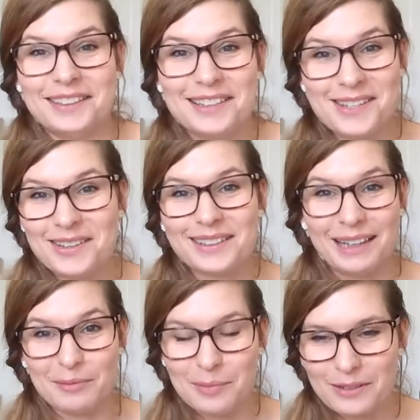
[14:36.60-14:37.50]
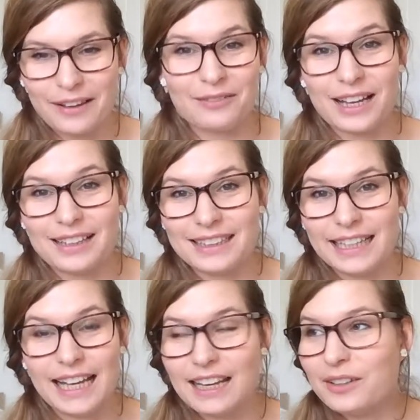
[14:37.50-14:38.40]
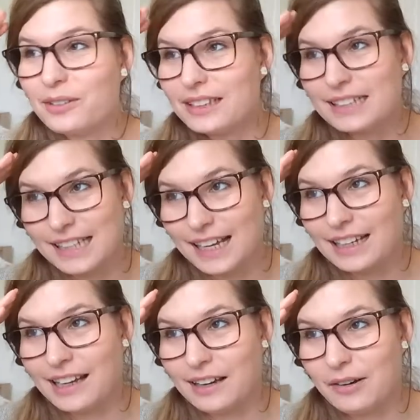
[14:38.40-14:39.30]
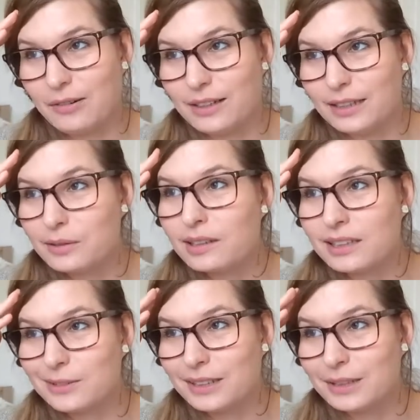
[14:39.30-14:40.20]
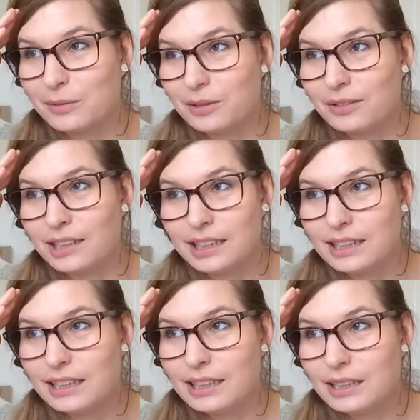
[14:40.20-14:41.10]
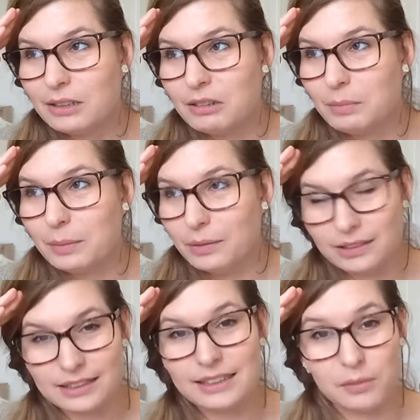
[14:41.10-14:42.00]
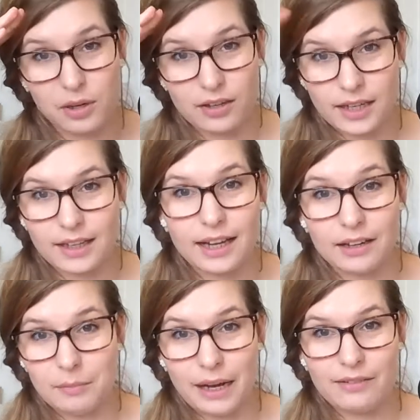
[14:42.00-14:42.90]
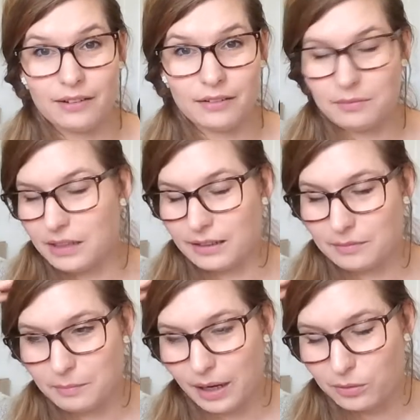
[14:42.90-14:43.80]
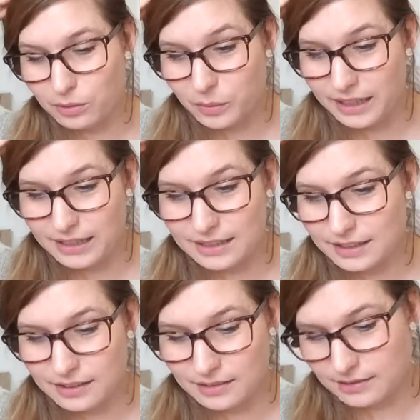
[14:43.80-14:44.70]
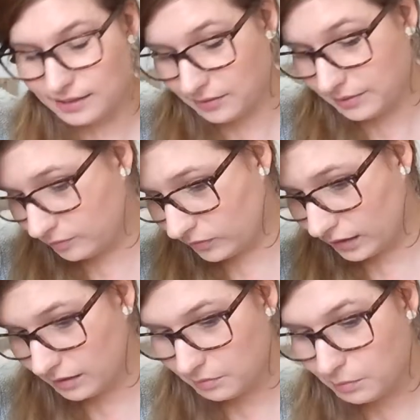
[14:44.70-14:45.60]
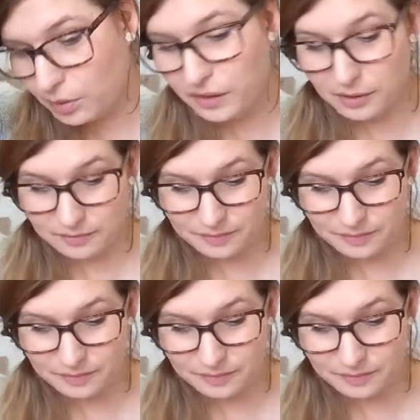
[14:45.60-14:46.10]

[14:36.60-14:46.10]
as you can tell, I'm a big fan of Calendly, and I don't understand how in 2021 people still work in kind of backward ways. That anyway, moving on.